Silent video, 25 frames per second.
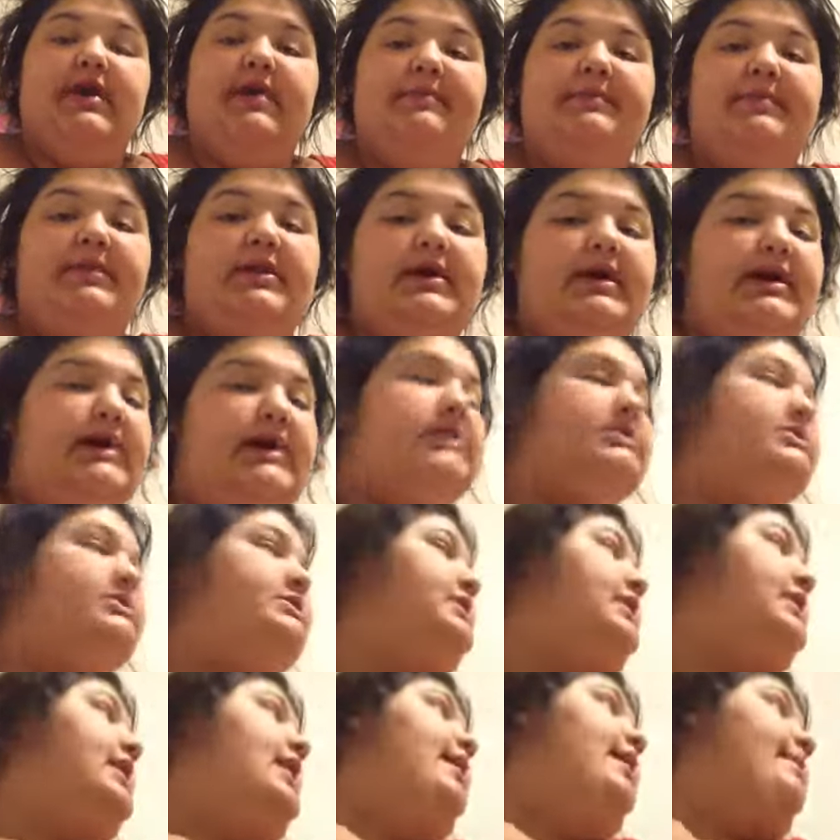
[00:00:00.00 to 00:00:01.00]
I'm gonna
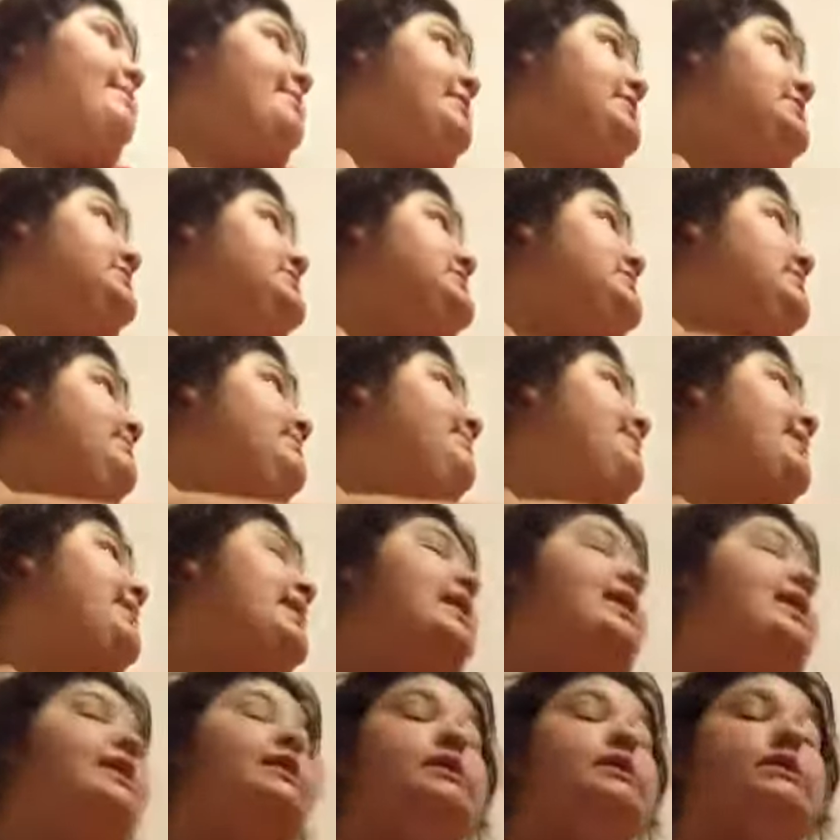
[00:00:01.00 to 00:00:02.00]
actually hop into
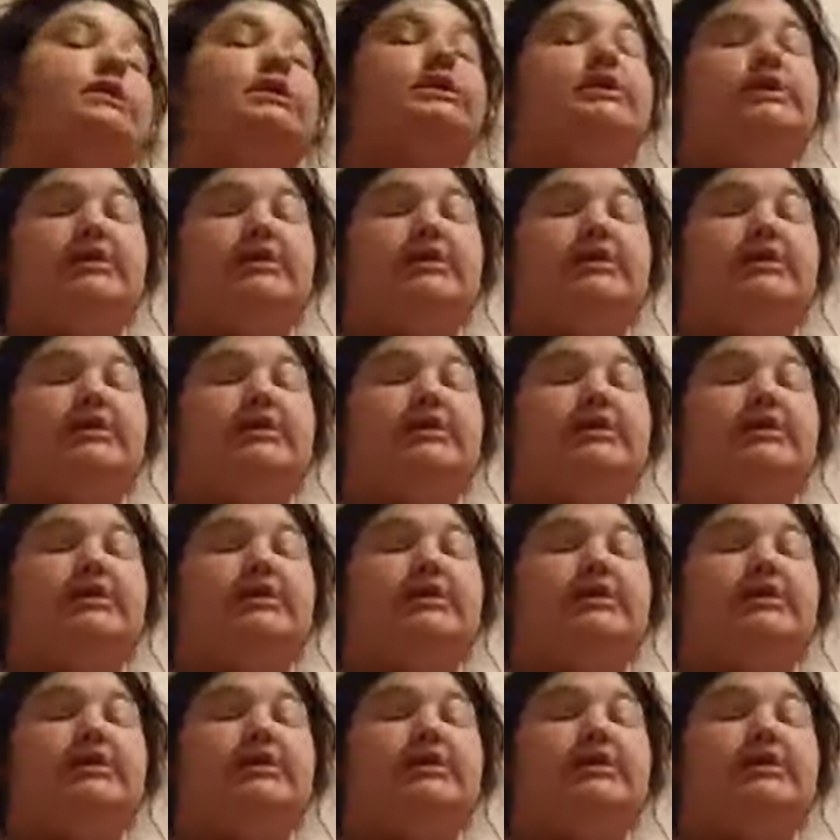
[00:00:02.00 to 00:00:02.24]
bed.